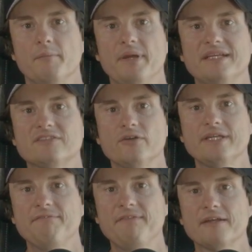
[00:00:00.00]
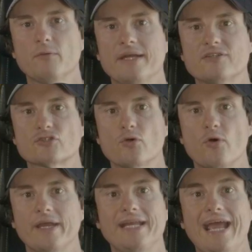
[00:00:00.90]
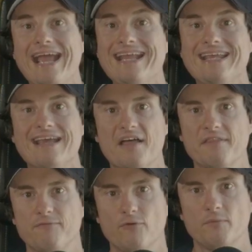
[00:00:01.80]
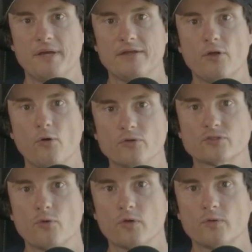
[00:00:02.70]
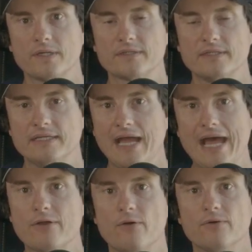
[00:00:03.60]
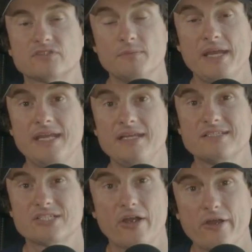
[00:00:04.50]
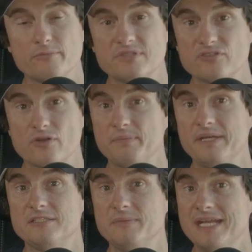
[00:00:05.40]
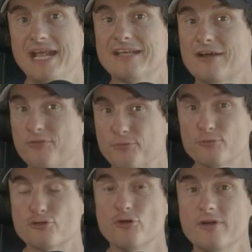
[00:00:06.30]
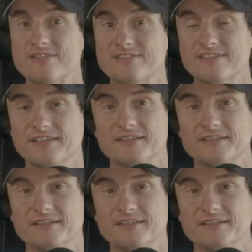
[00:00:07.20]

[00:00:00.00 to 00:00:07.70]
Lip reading: but he has not yet found a way to score in any other format or score quickly at all. To me, Shai Hope does not appear to be an anchor through choice.